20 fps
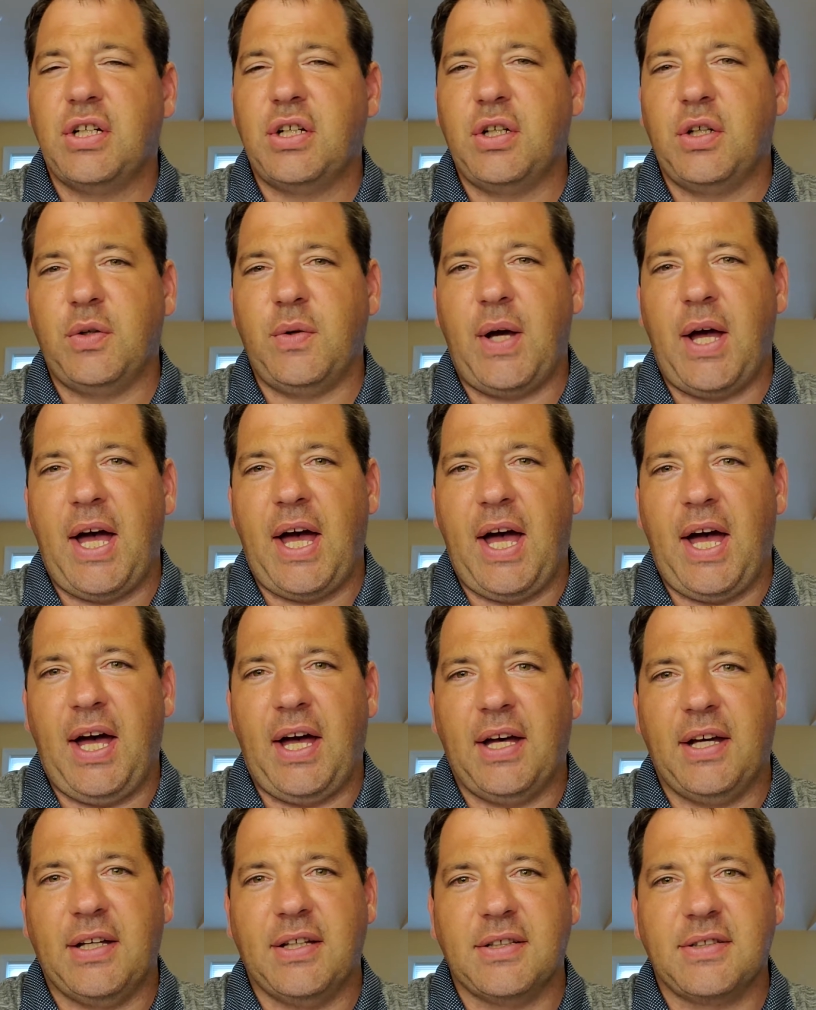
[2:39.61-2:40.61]
who
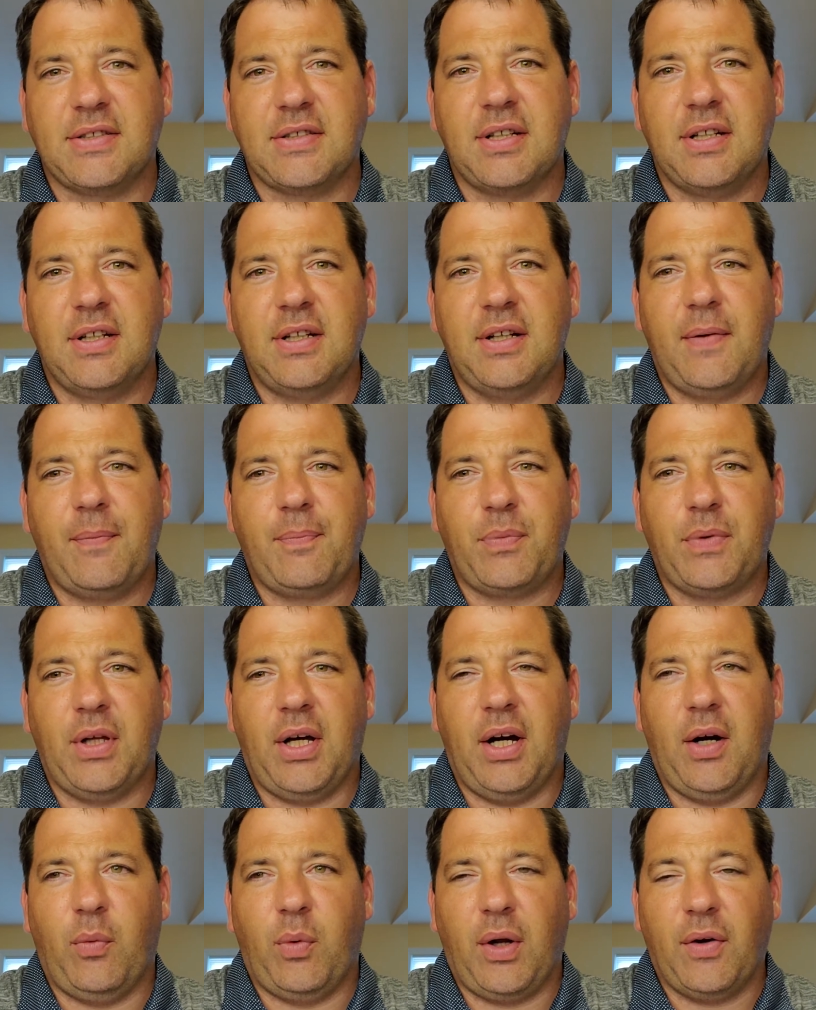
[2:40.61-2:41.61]
has
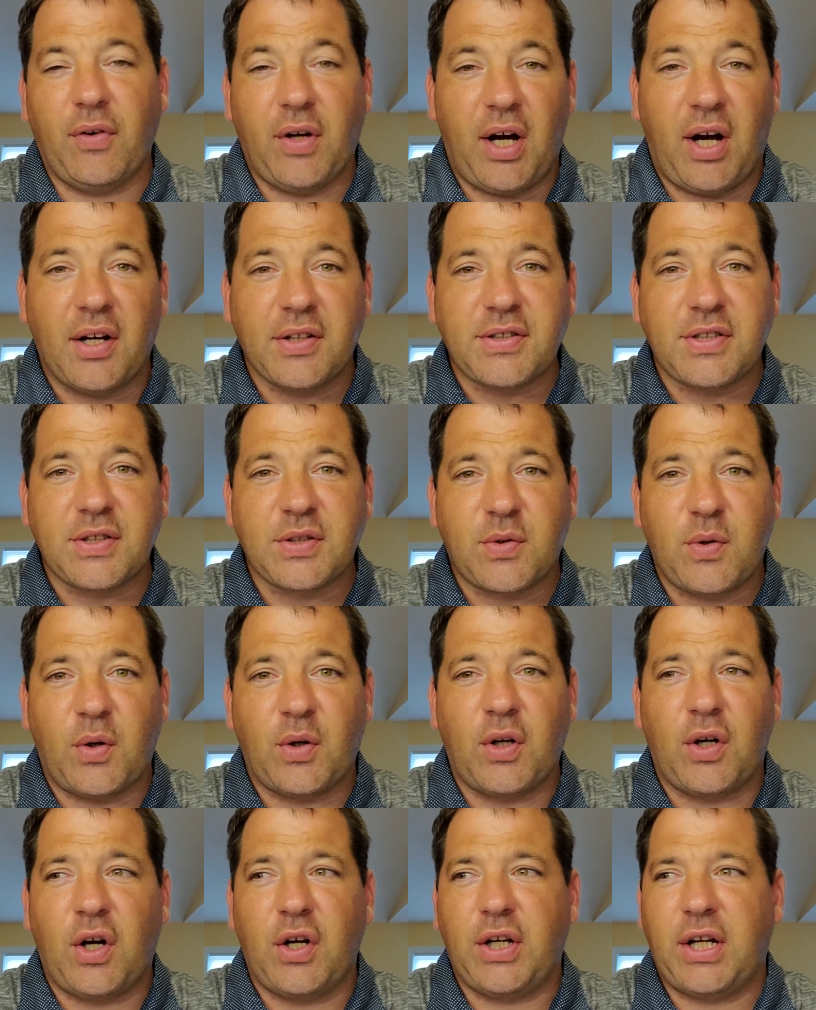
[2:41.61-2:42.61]
whatever else is
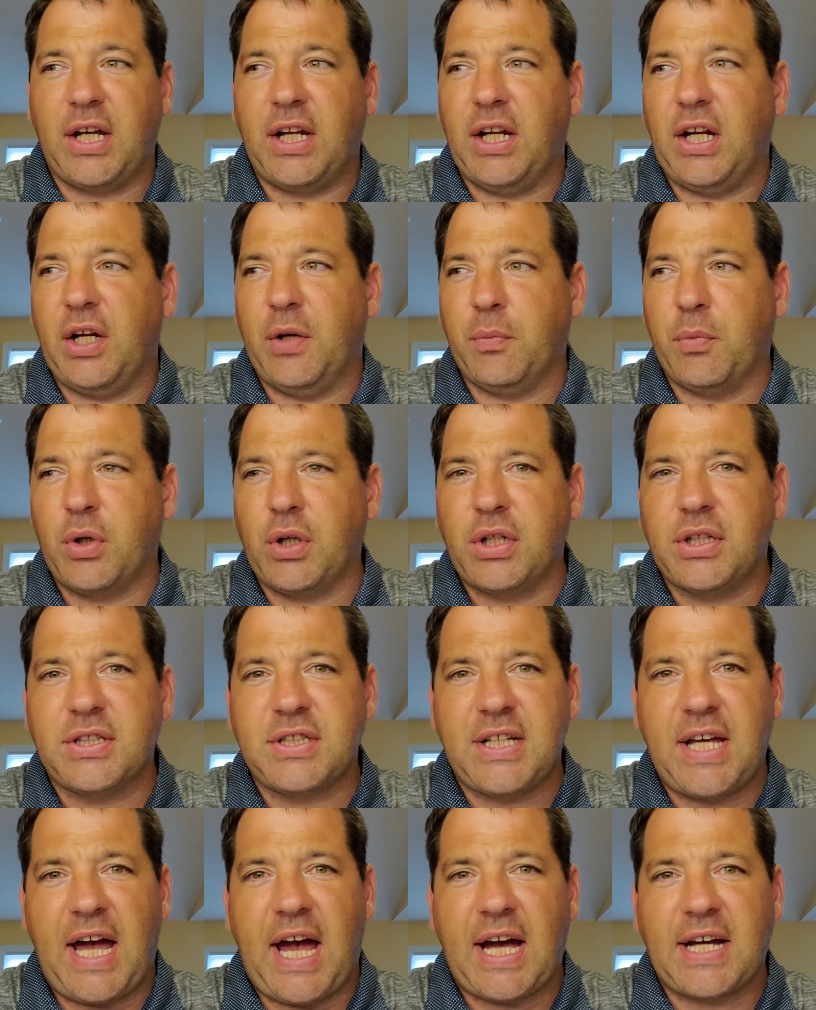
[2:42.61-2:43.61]
going on, you get an
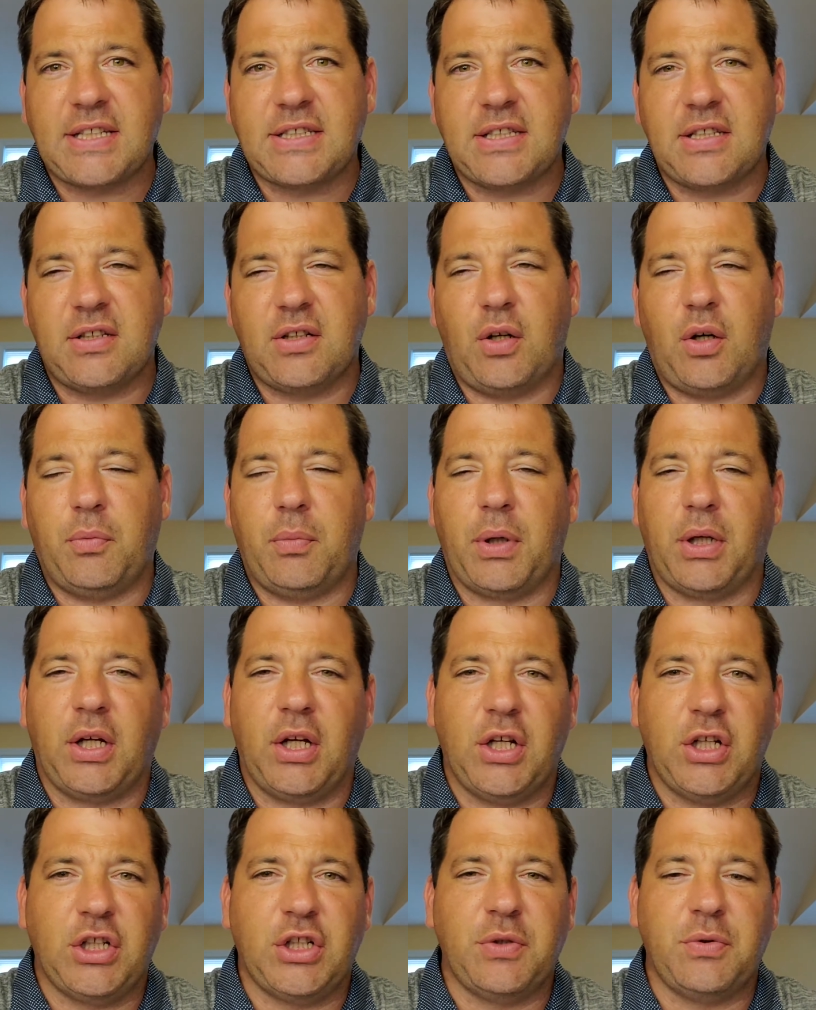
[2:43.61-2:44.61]
emergency accident, oh my
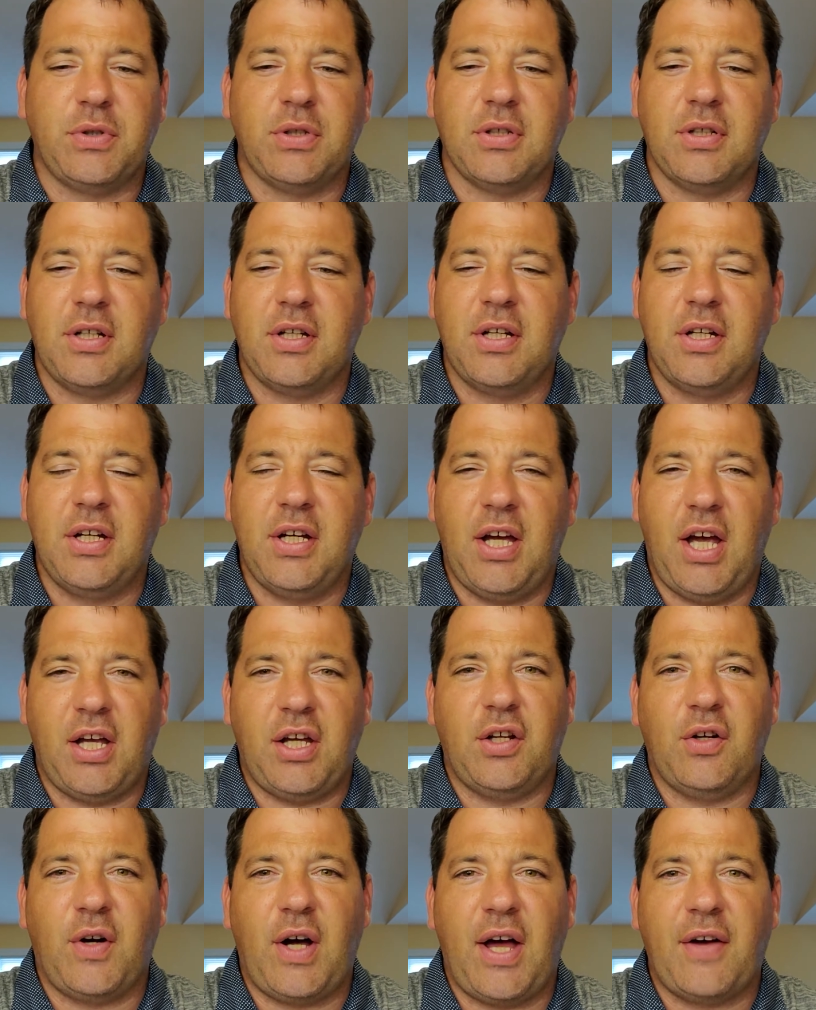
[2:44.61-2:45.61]
goodness, and
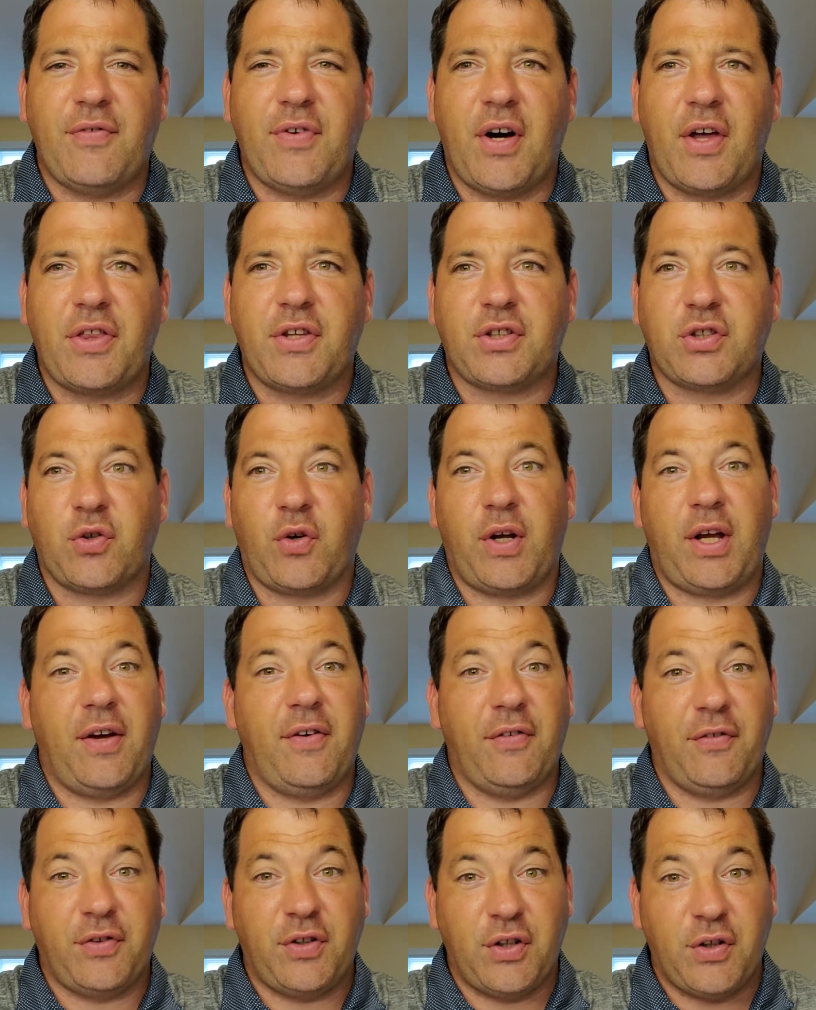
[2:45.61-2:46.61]
you don't have health insurance,
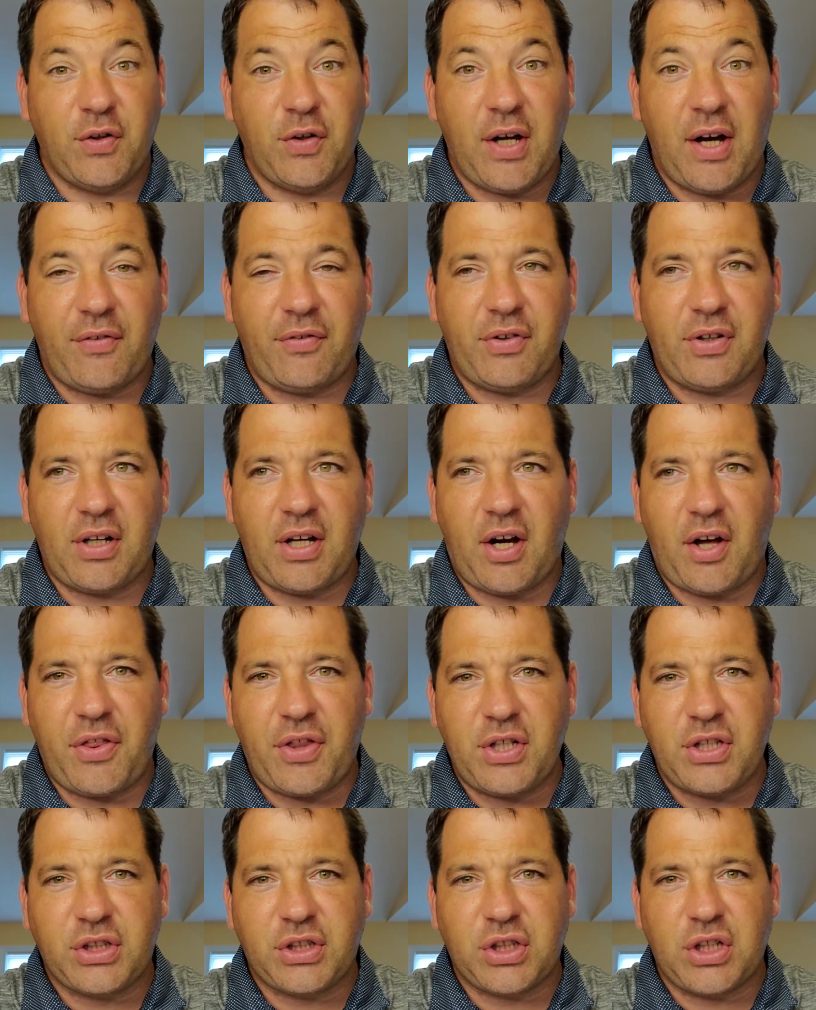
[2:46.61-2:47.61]
even if you do have health
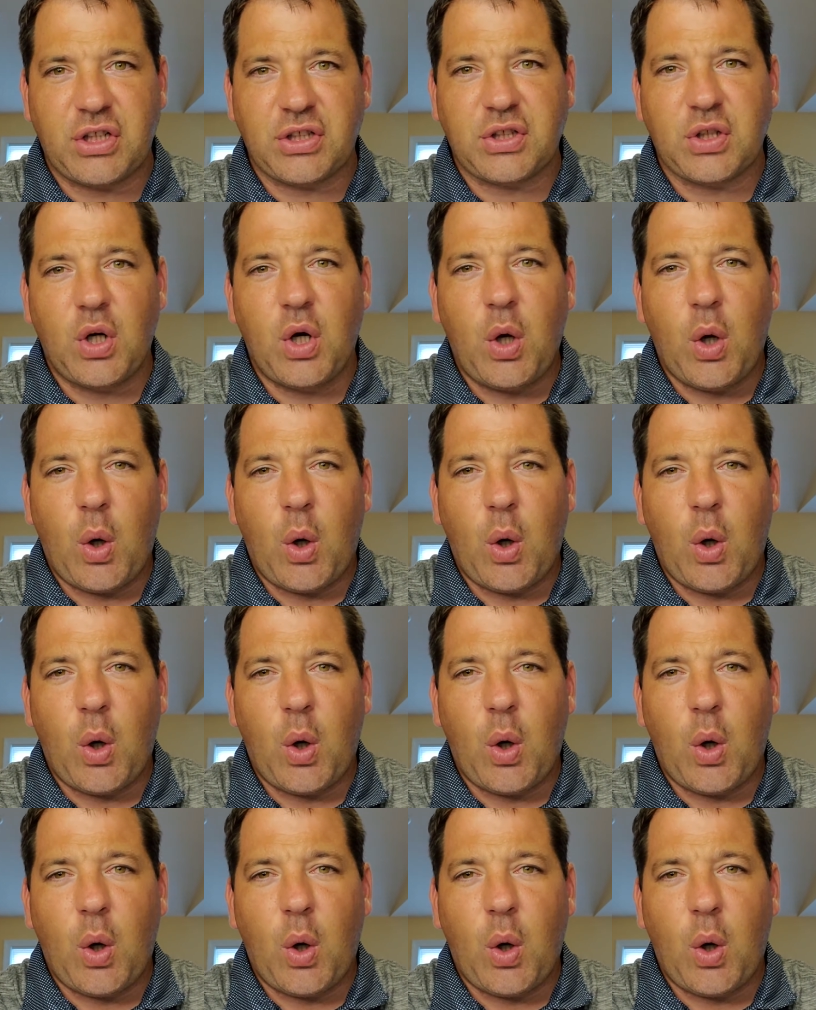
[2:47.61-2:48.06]
insurance,